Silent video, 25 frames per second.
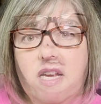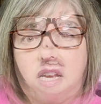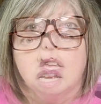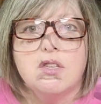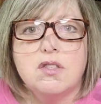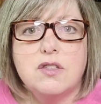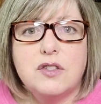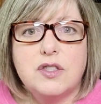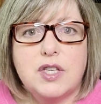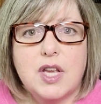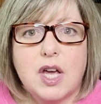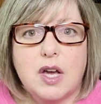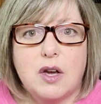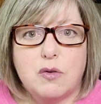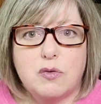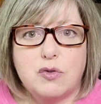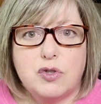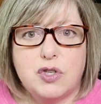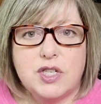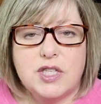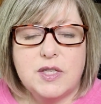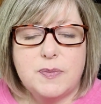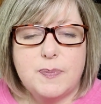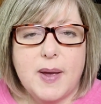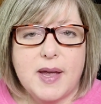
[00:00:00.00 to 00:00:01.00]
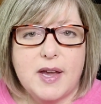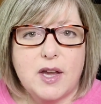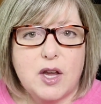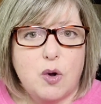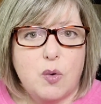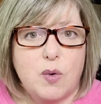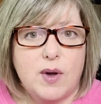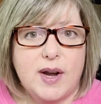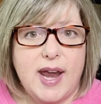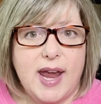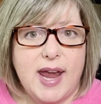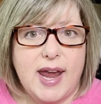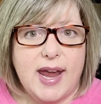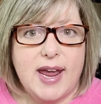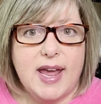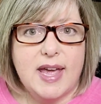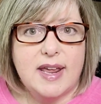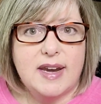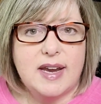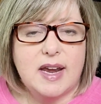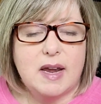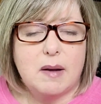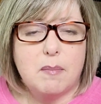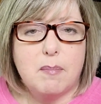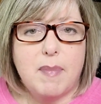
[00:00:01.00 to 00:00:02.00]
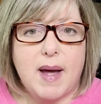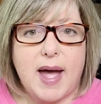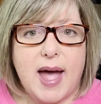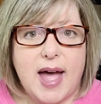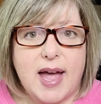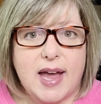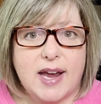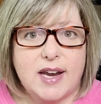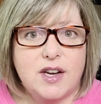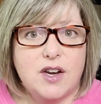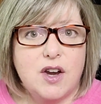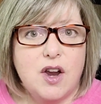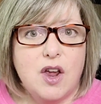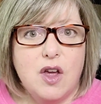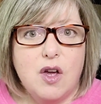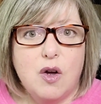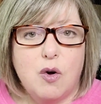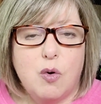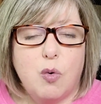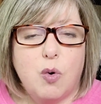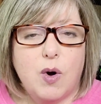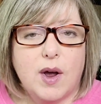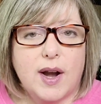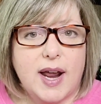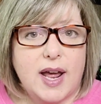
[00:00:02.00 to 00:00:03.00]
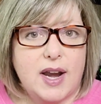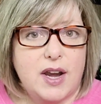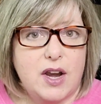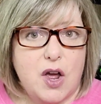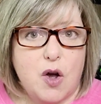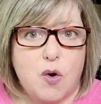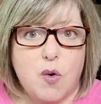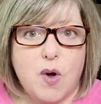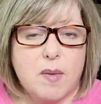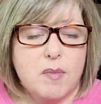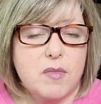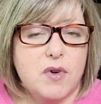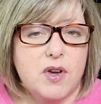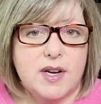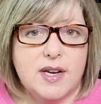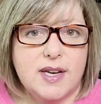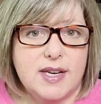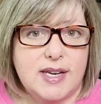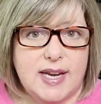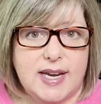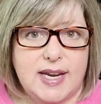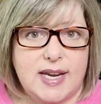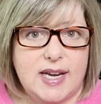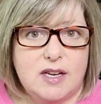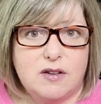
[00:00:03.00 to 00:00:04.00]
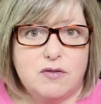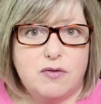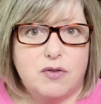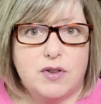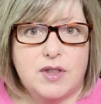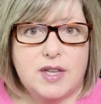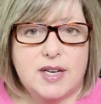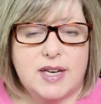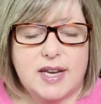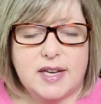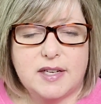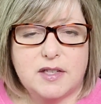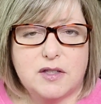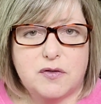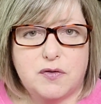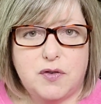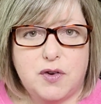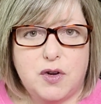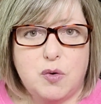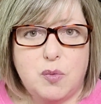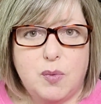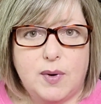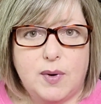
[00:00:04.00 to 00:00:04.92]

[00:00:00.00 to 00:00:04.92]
So, just by going ahead and buying what I know I'm going to need for the next few